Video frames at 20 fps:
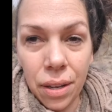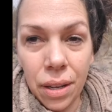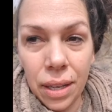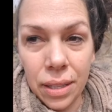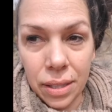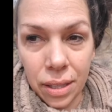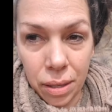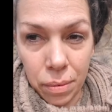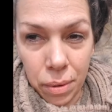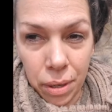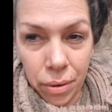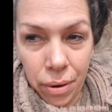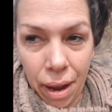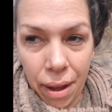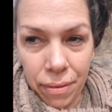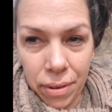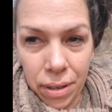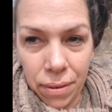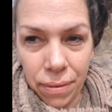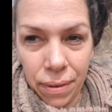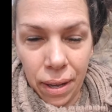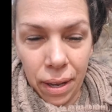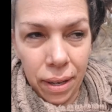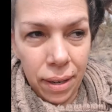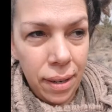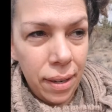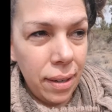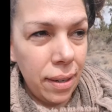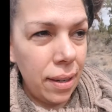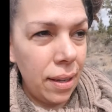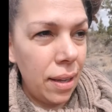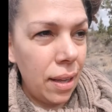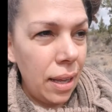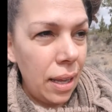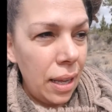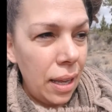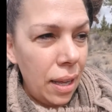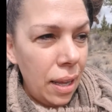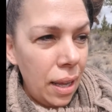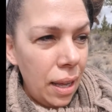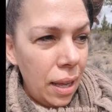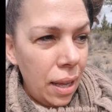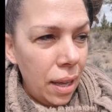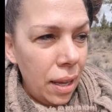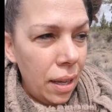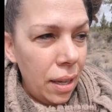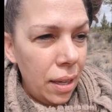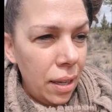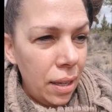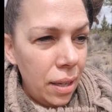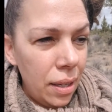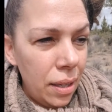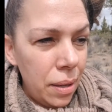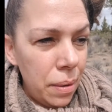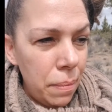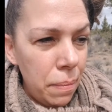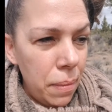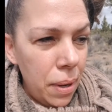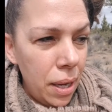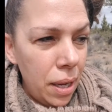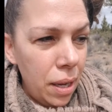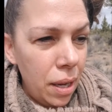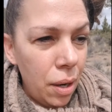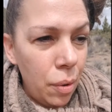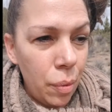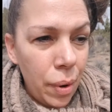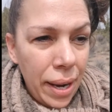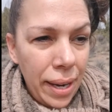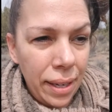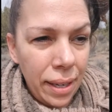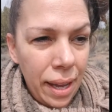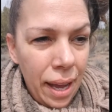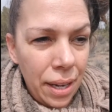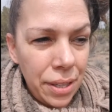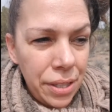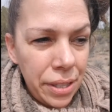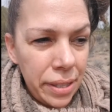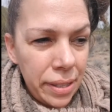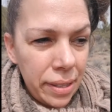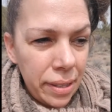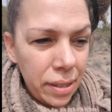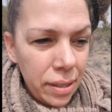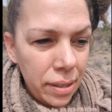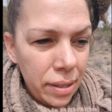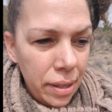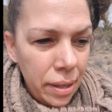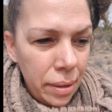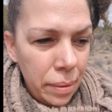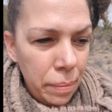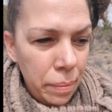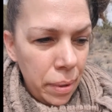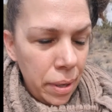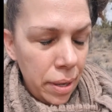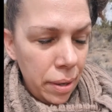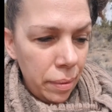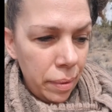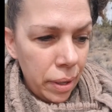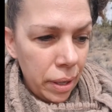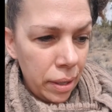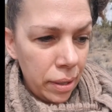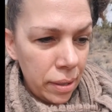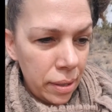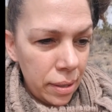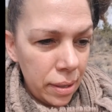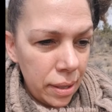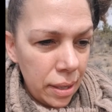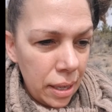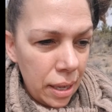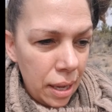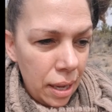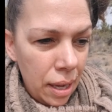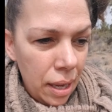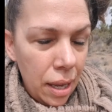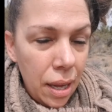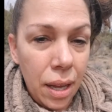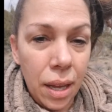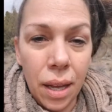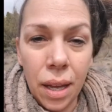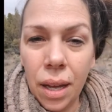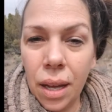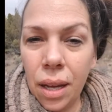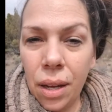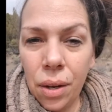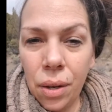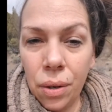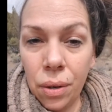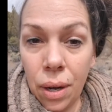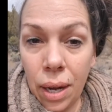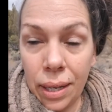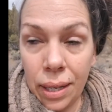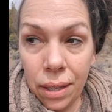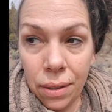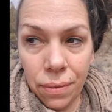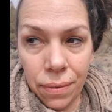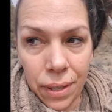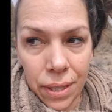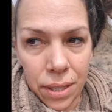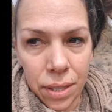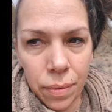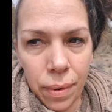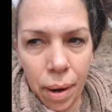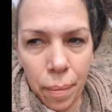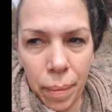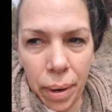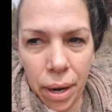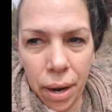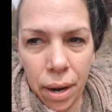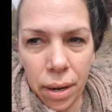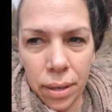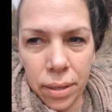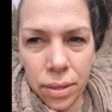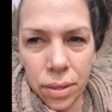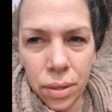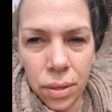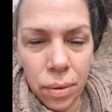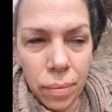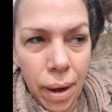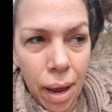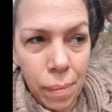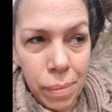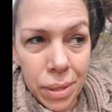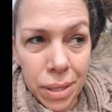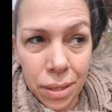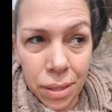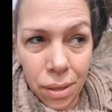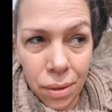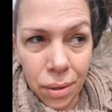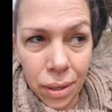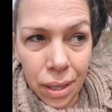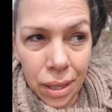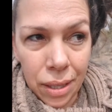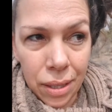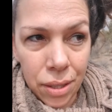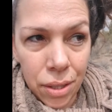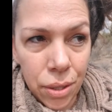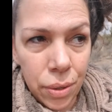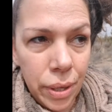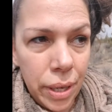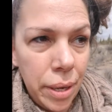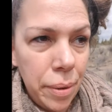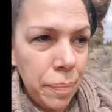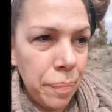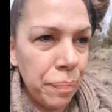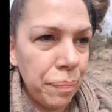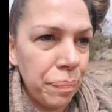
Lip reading: It's going to be gravity-fed. A rain catching system. What else? Oh, I need a fence around my garden so the rabbits don't get into it.